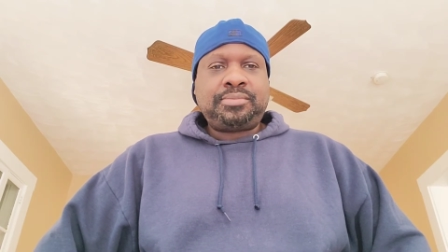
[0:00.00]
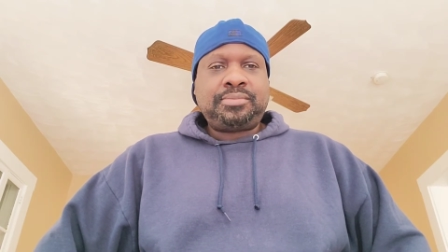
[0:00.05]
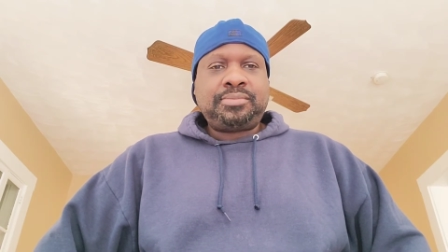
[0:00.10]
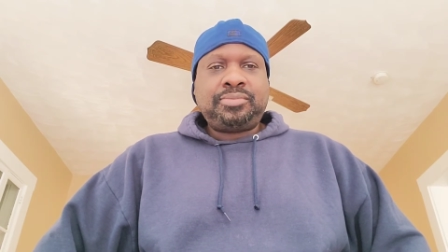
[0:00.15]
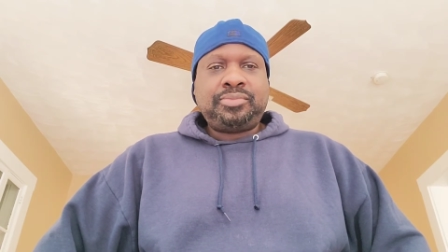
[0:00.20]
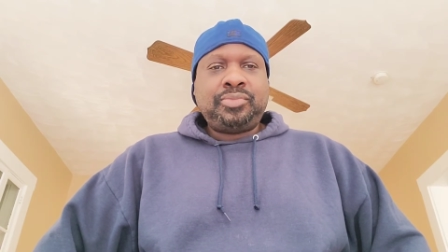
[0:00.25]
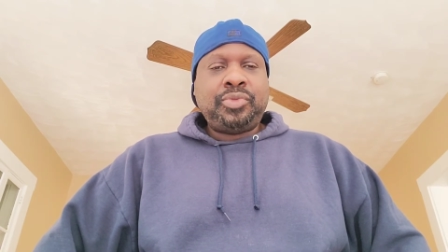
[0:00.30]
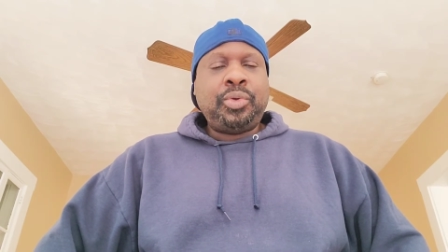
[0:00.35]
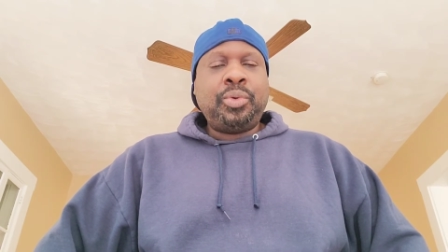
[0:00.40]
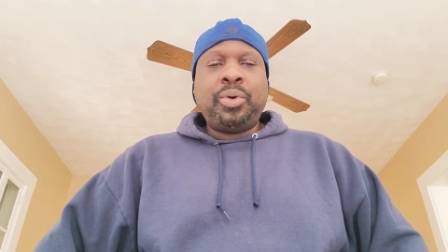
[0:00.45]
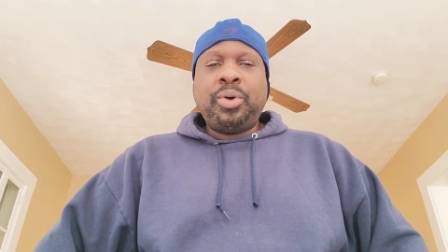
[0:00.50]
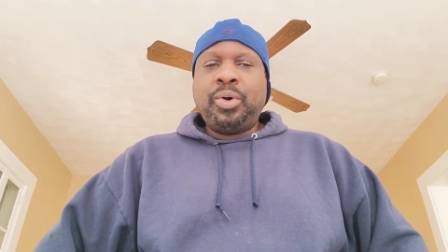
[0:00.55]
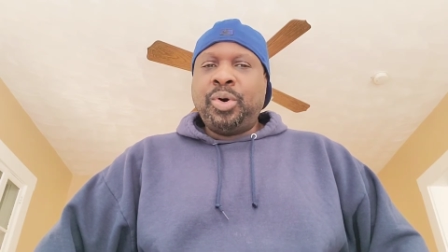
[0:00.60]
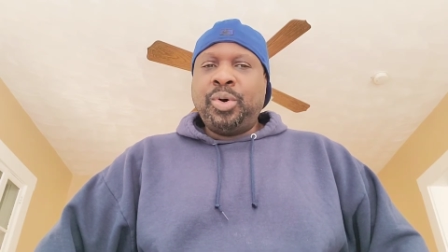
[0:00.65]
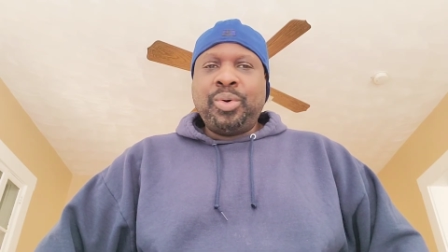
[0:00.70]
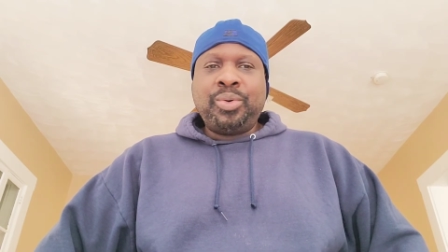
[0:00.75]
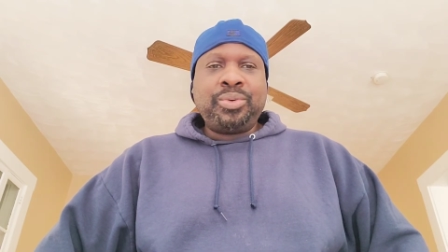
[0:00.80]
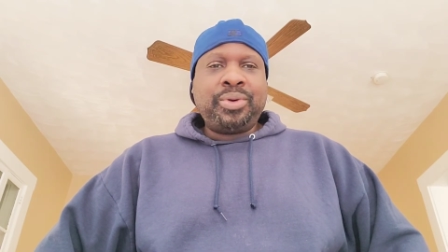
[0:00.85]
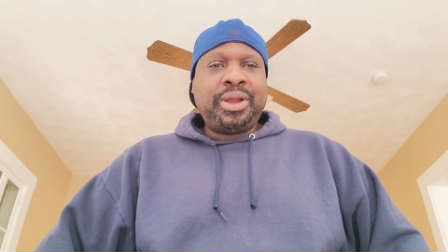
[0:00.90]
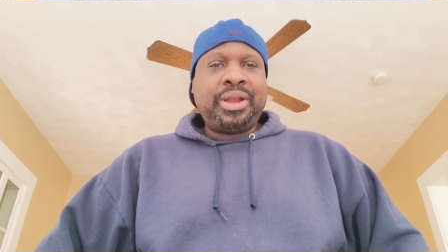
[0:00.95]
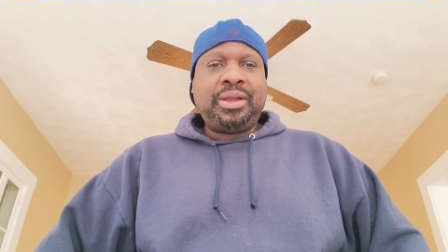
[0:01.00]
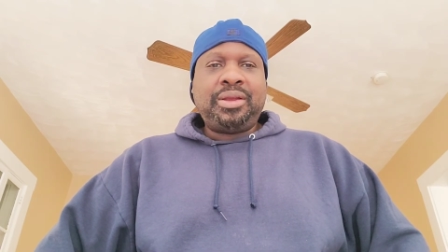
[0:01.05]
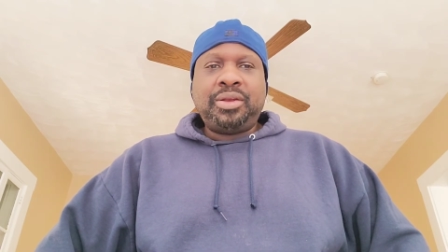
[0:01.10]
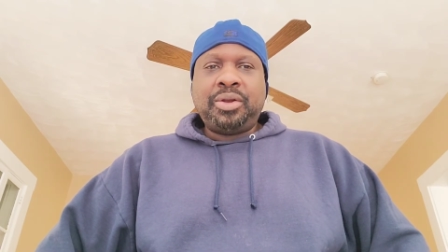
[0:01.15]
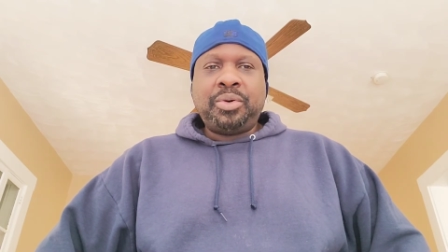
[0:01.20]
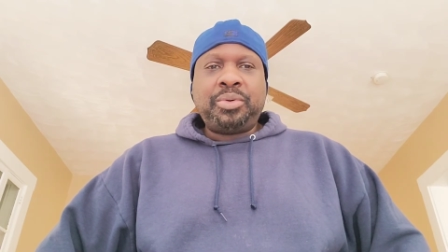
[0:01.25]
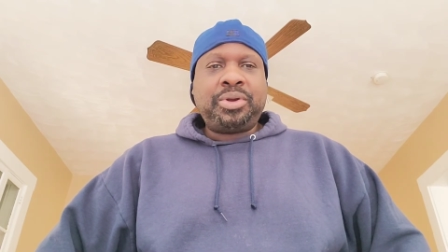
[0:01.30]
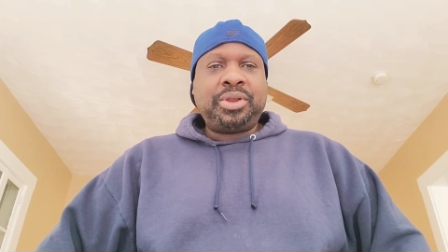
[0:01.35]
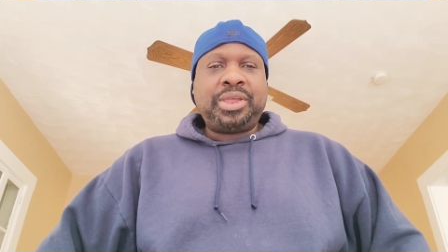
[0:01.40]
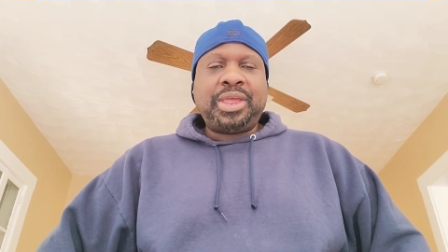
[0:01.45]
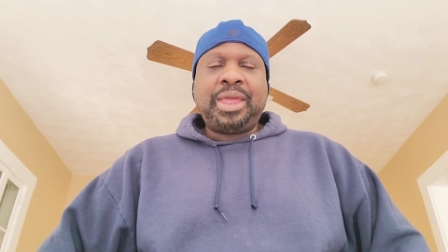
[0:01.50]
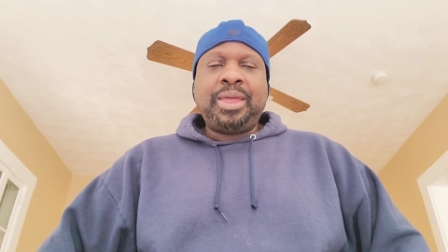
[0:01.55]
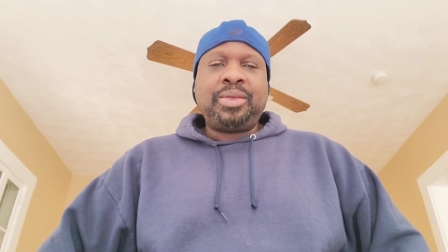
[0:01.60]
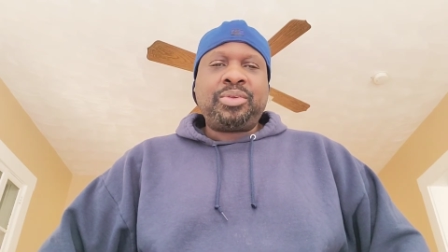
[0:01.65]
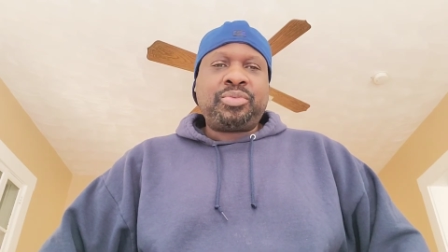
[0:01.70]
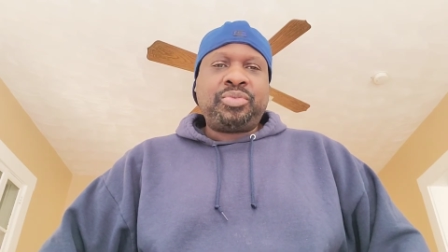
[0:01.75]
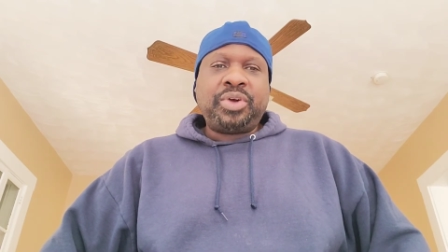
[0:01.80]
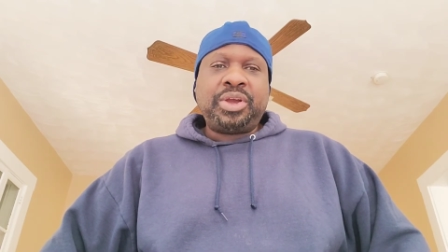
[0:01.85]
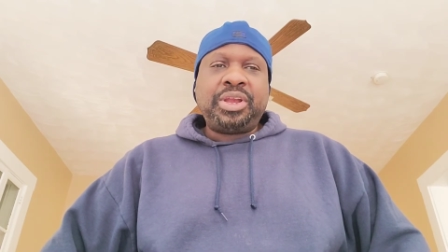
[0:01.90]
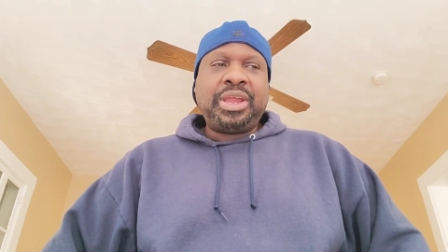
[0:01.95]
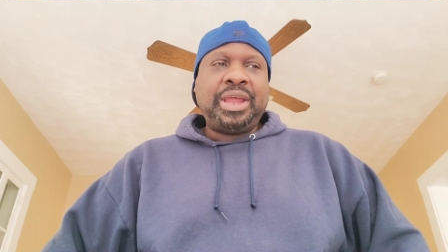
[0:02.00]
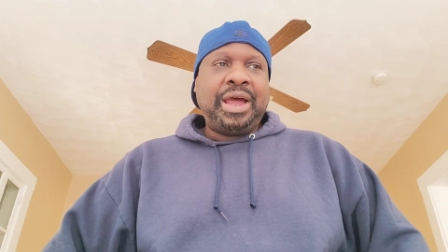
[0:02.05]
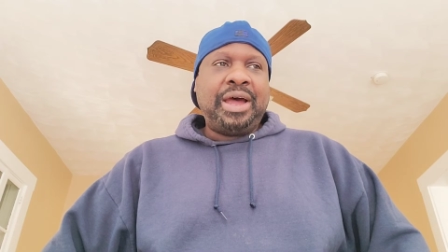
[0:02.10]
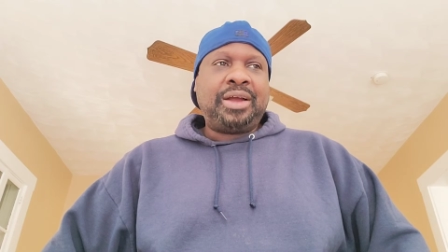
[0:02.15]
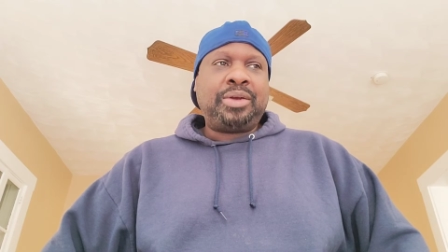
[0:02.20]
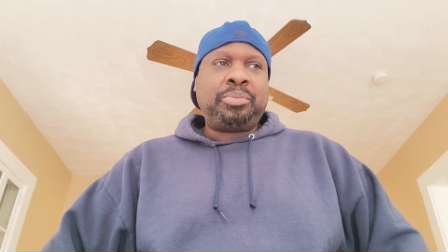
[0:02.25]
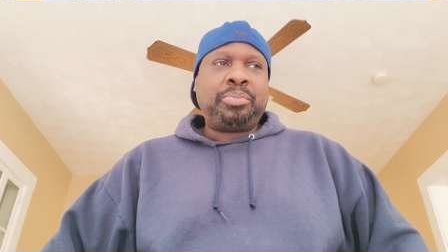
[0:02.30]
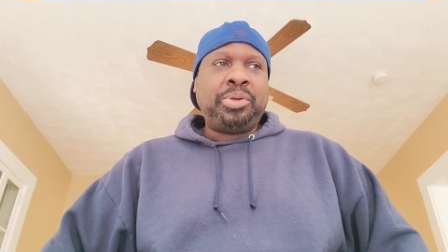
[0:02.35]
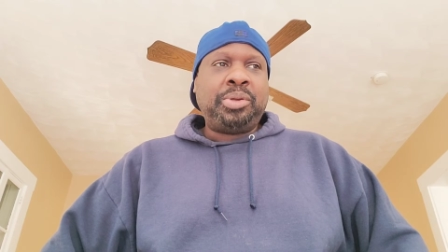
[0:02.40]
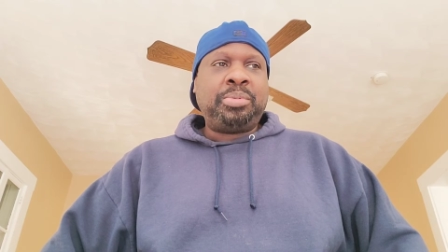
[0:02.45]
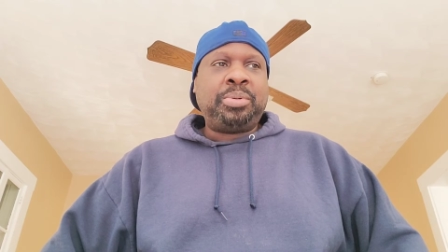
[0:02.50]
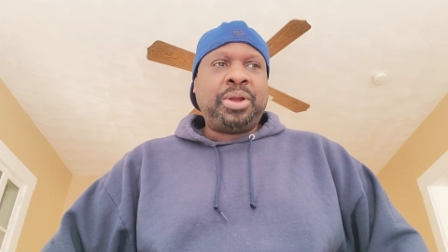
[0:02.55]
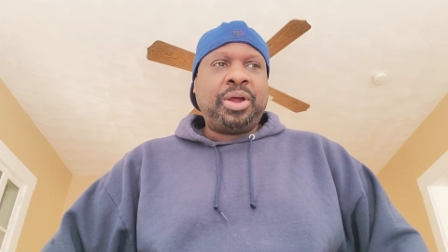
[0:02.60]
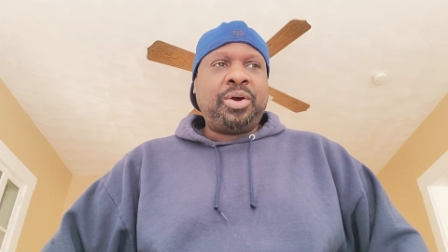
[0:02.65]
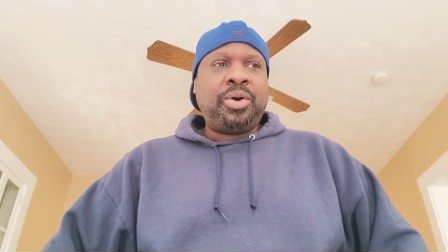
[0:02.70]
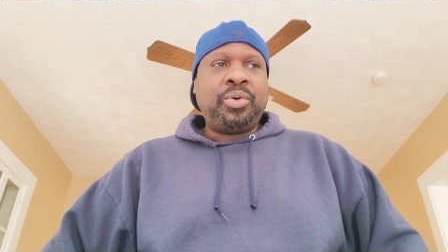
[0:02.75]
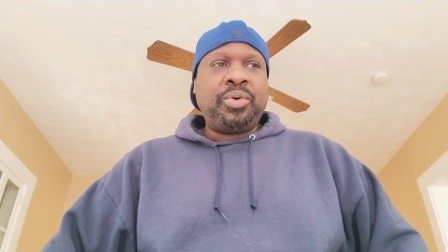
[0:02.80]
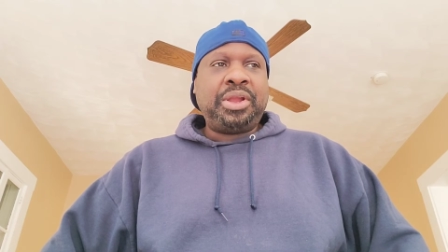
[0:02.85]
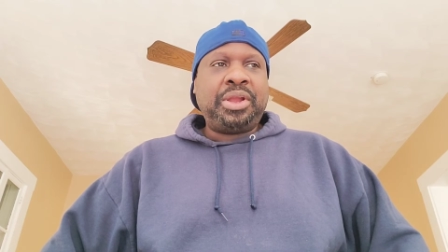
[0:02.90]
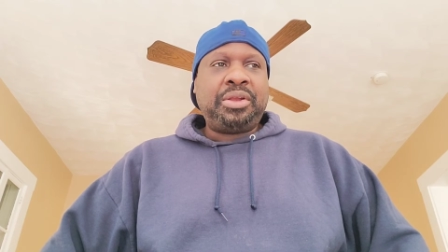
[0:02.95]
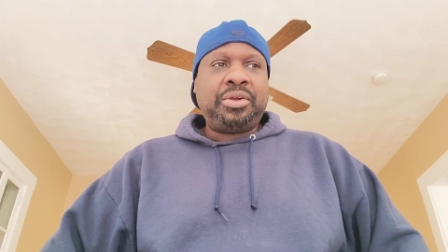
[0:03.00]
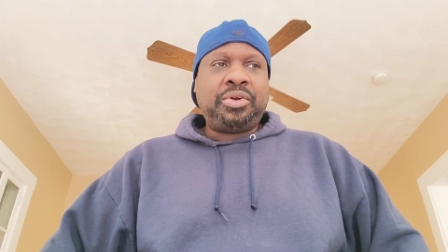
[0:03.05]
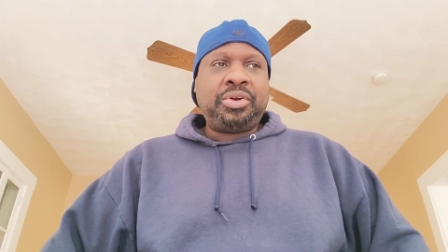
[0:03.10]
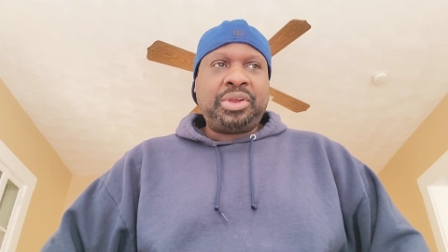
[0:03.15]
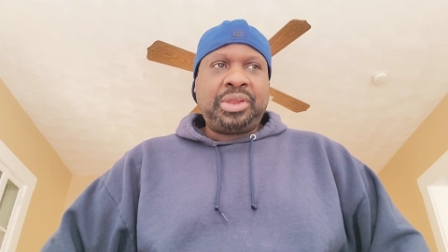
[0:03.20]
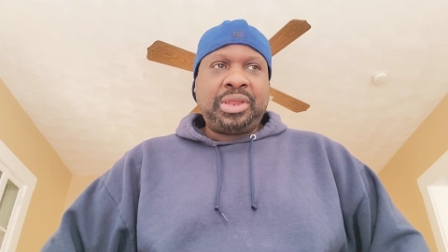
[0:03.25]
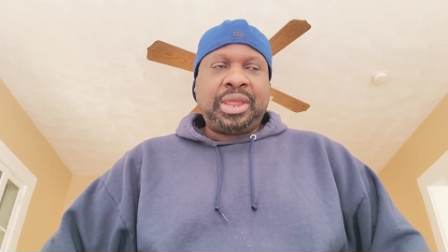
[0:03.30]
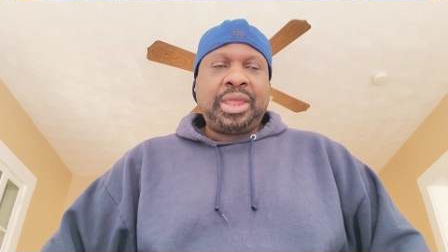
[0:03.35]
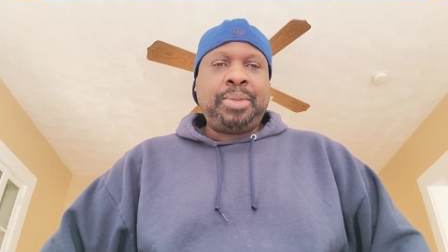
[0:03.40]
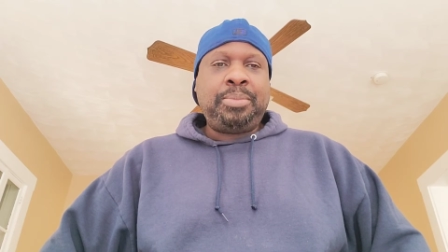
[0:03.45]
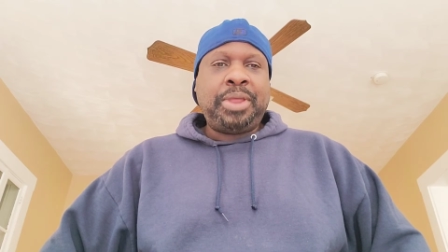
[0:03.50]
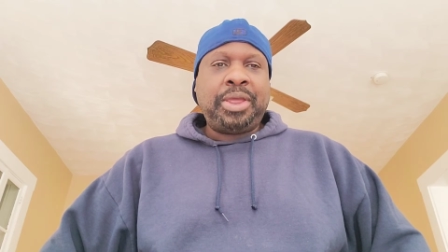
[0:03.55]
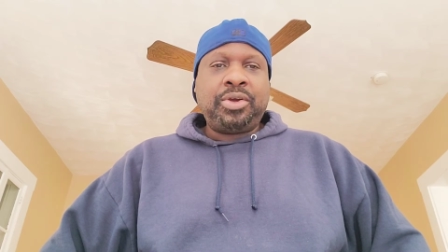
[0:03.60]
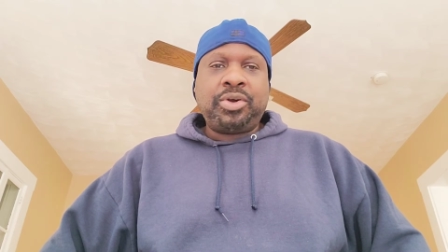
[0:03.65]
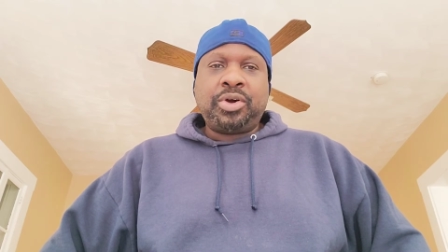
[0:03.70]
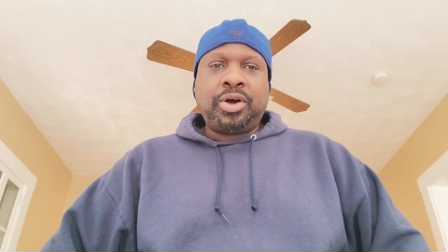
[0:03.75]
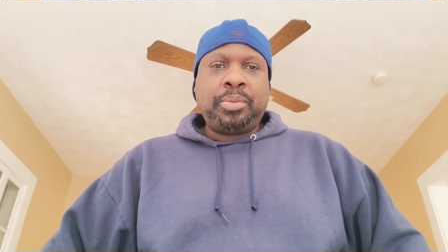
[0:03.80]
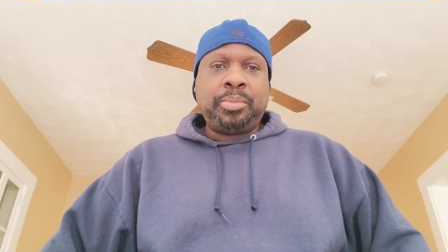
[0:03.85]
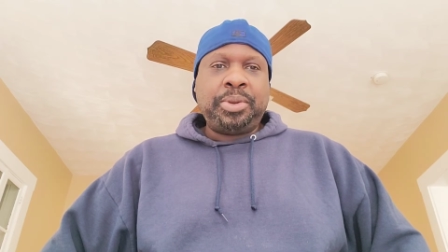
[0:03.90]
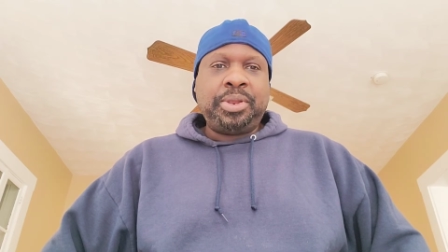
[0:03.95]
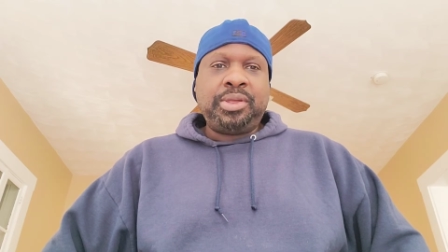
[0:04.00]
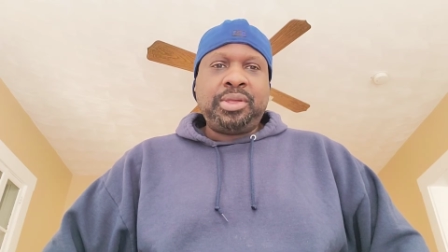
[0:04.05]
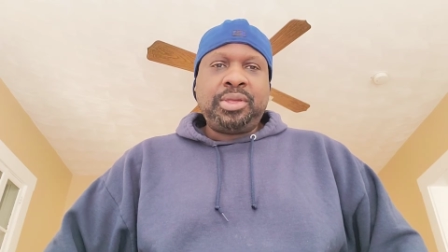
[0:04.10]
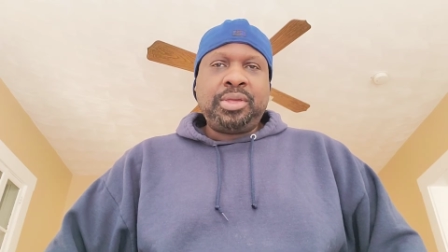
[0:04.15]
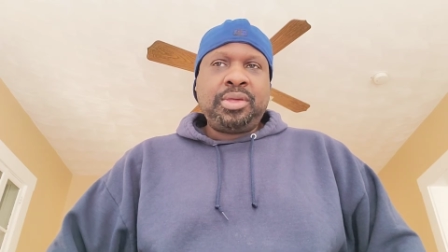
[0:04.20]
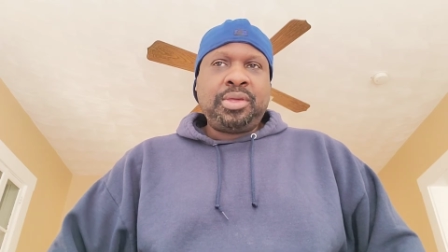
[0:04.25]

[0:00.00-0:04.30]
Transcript: You already know the game. It's funny how the people that already know the game, they call me.